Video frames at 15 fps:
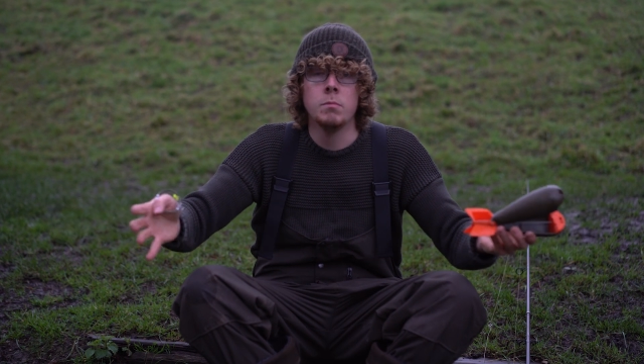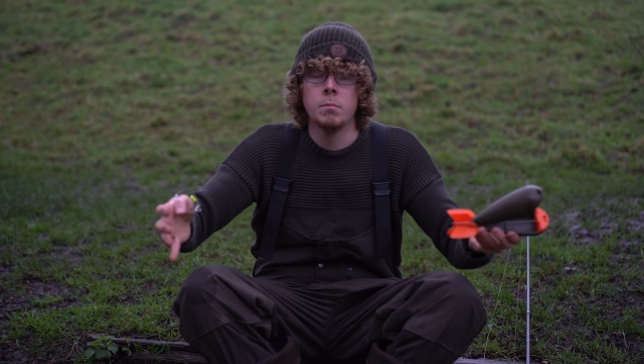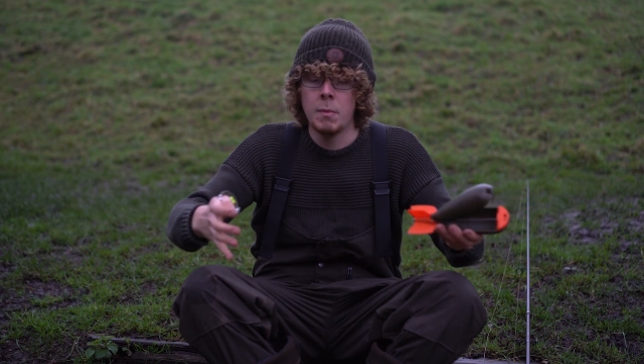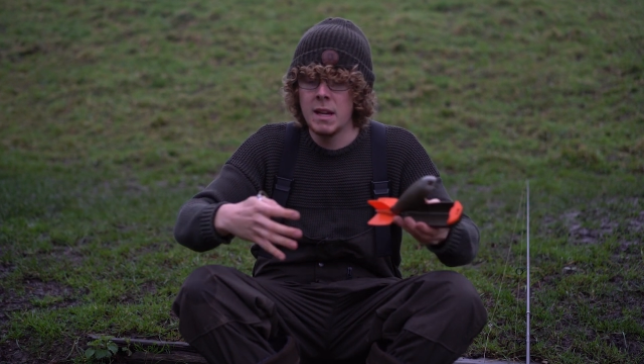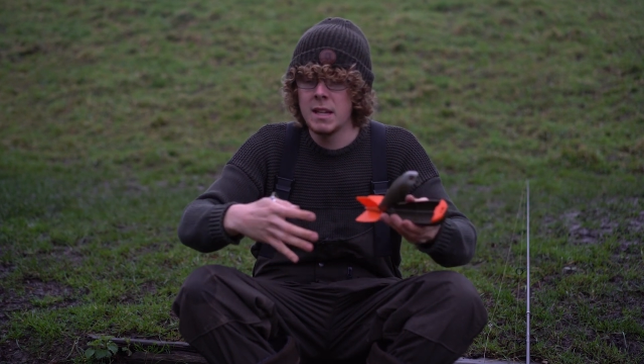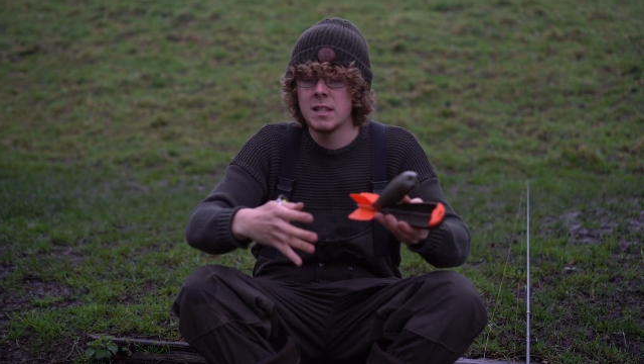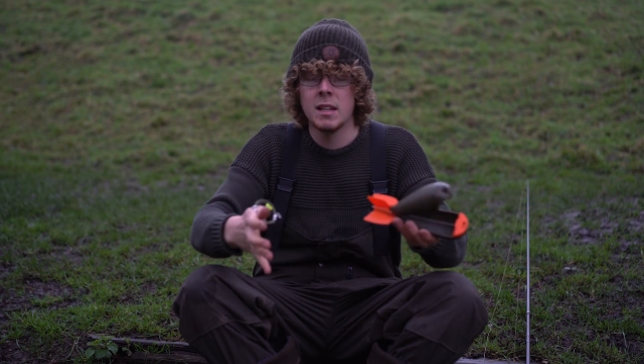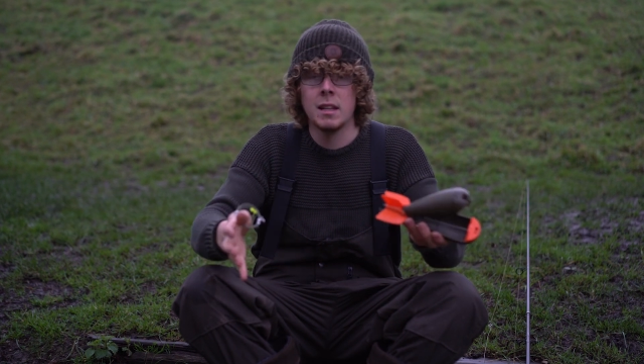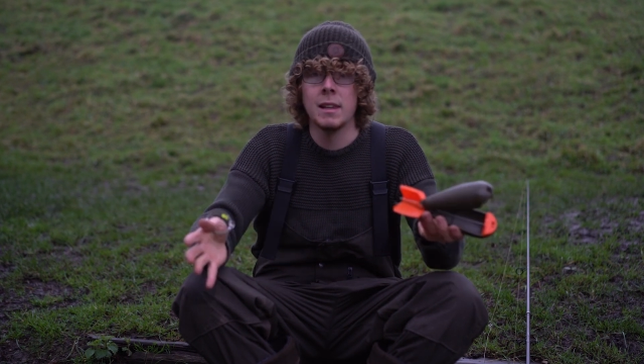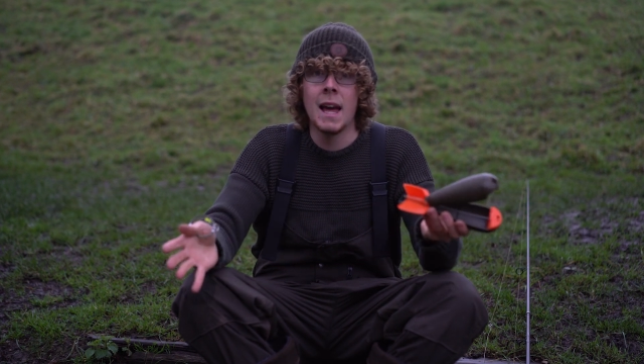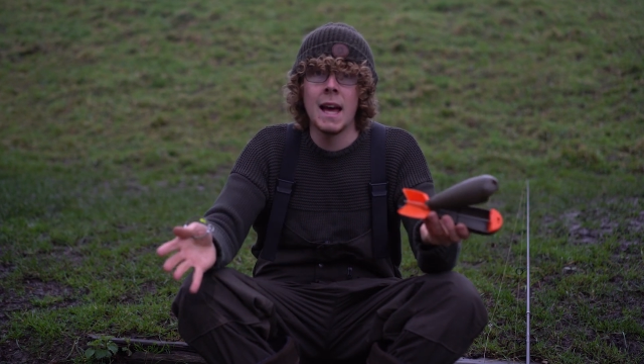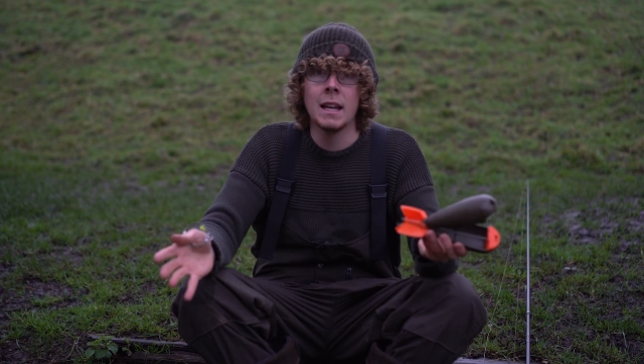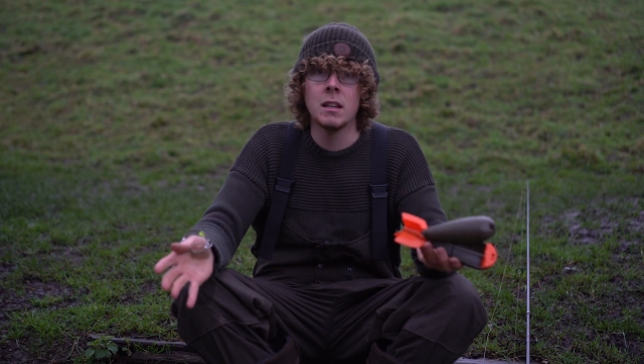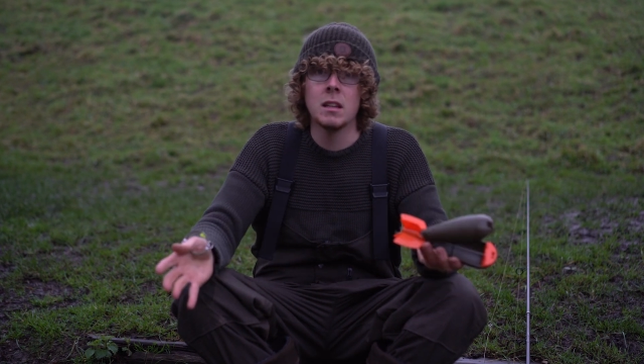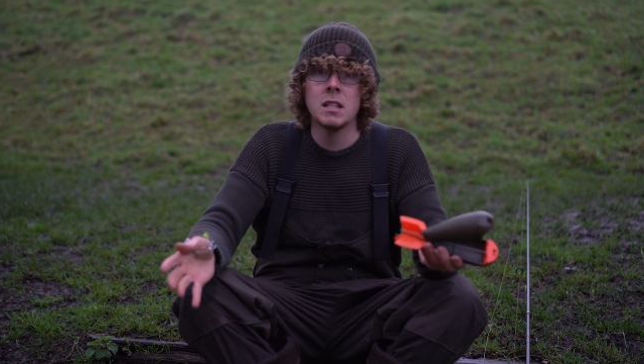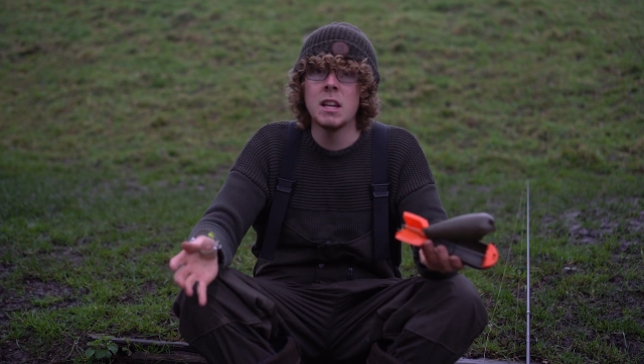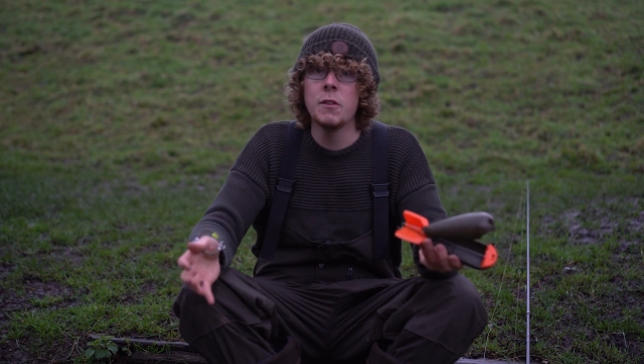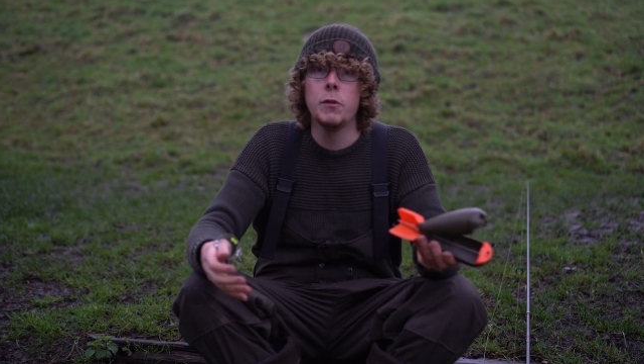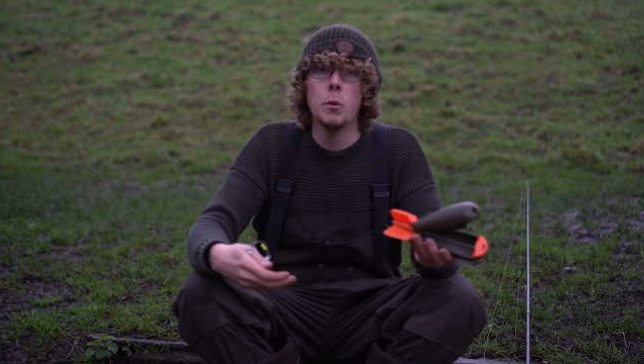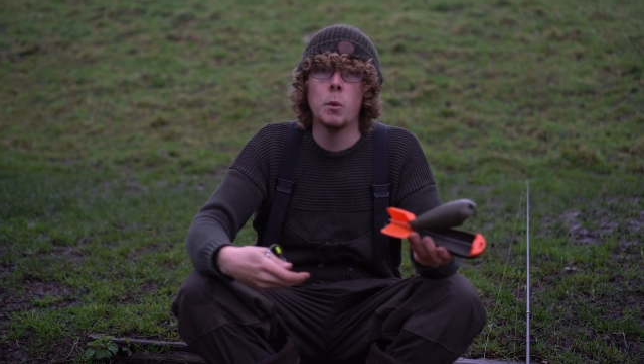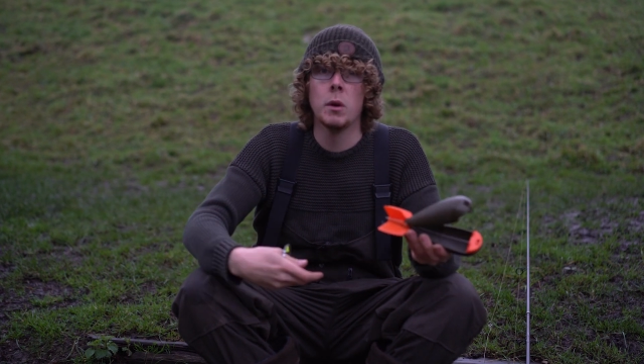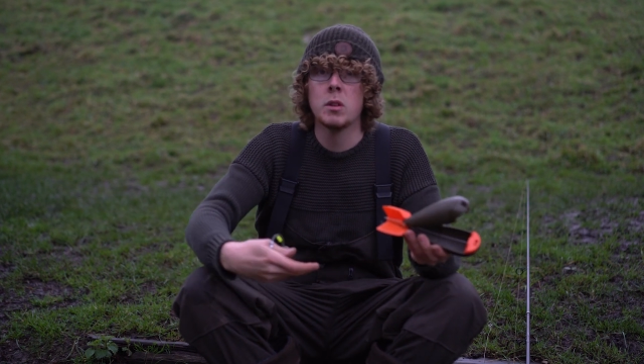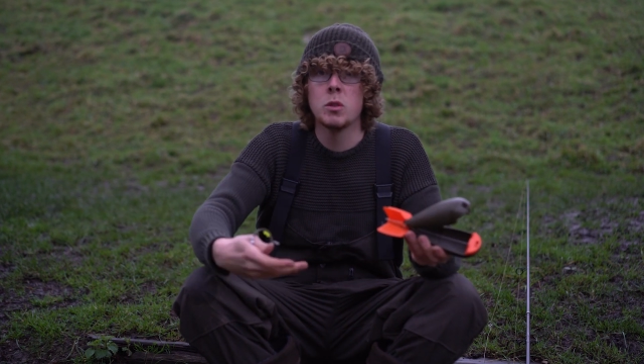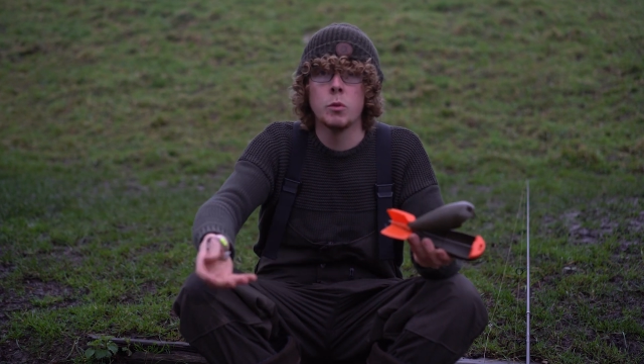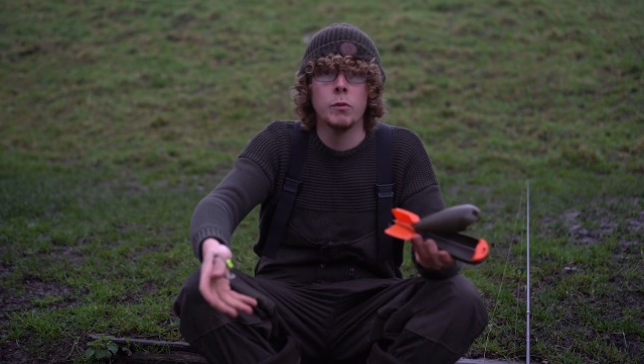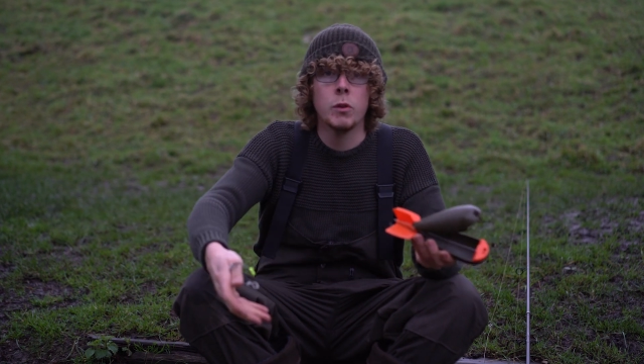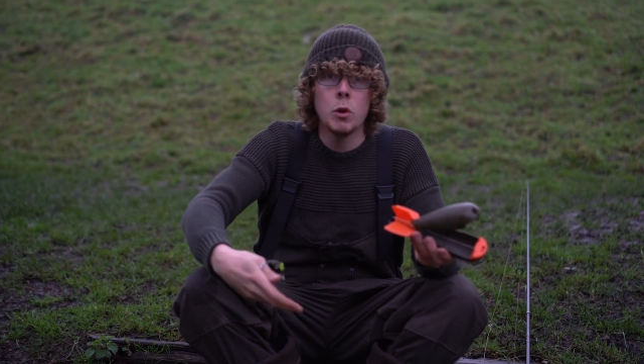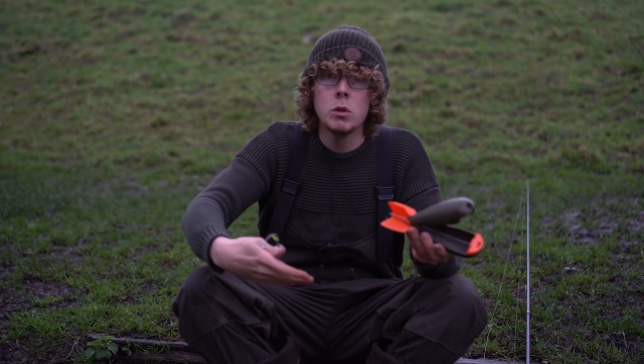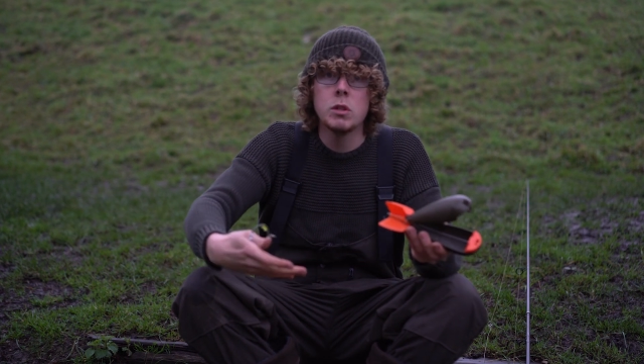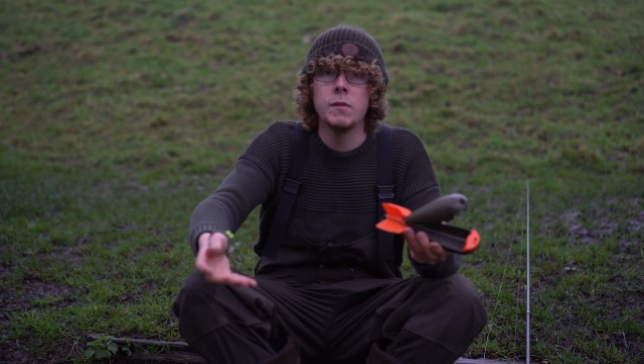makes it land as if you were sort
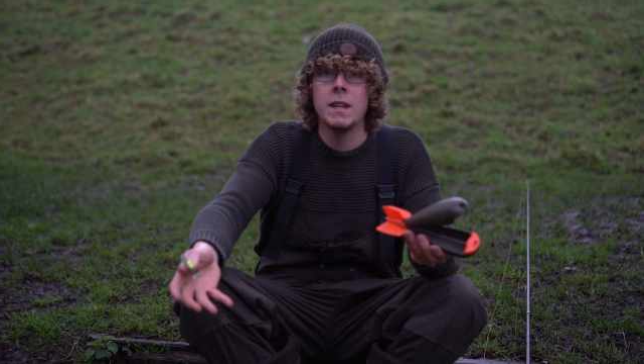of loose